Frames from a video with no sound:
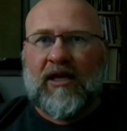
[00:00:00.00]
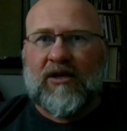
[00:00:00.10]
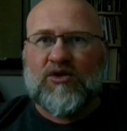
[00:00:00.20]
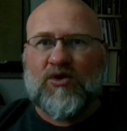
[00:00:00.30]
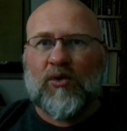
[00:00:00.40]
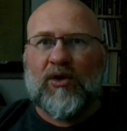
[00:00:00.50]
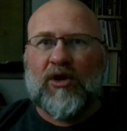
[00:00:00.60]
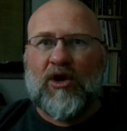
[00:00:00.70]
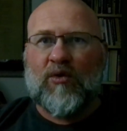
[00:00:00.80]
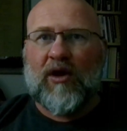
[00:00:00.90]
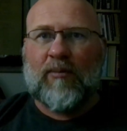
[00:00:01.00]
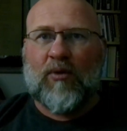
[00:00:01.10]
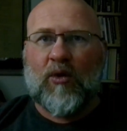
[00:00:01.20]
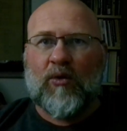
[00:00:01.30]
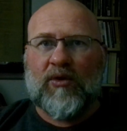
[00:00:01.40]
is going to do when I
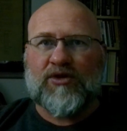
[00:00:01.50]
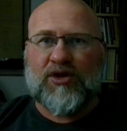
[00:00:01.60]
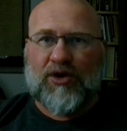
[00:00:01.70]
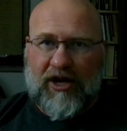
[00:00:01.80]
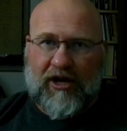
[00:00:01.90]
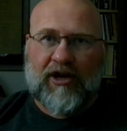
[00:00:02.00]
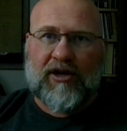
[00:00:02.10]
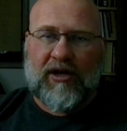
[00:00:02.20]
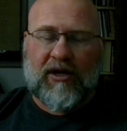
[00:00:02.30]
pull the trigger